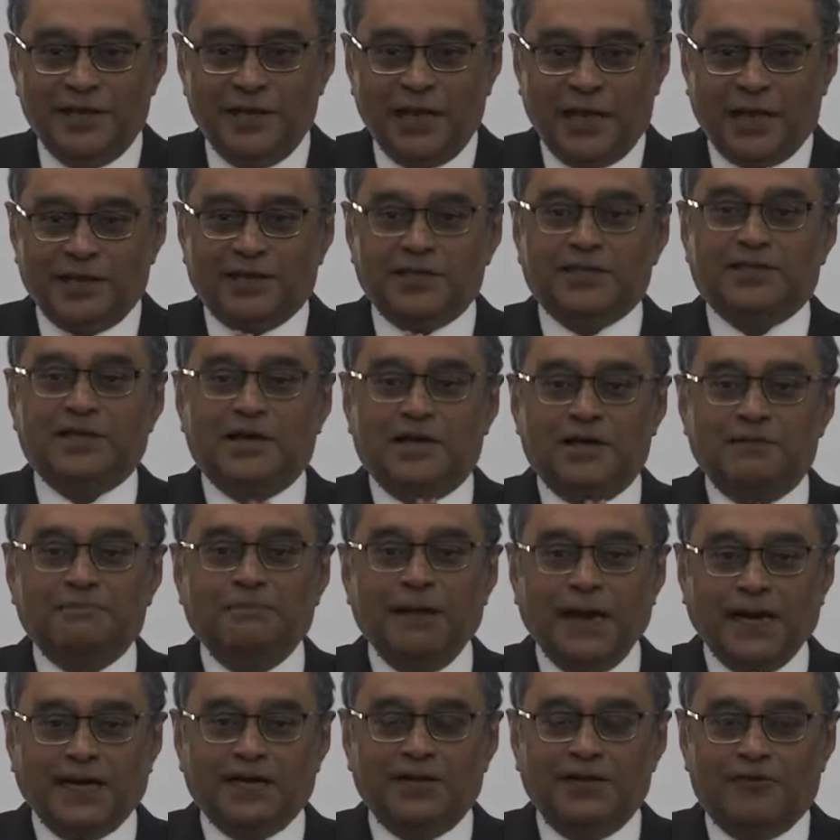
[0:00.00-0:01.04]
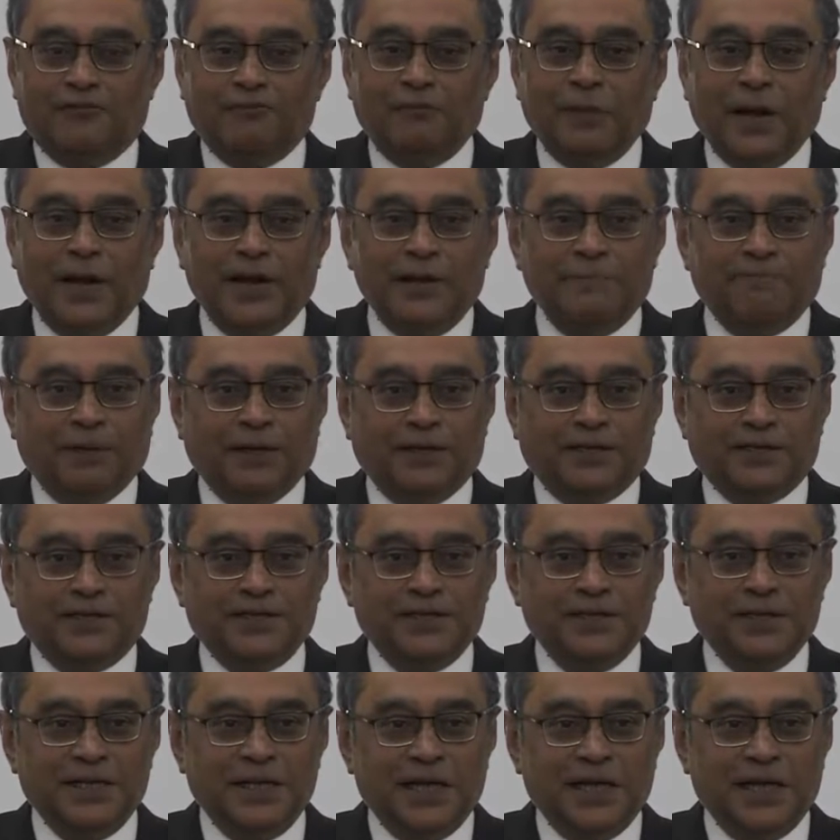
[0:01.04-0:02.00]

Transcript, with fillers: at the Third Battle of Panipat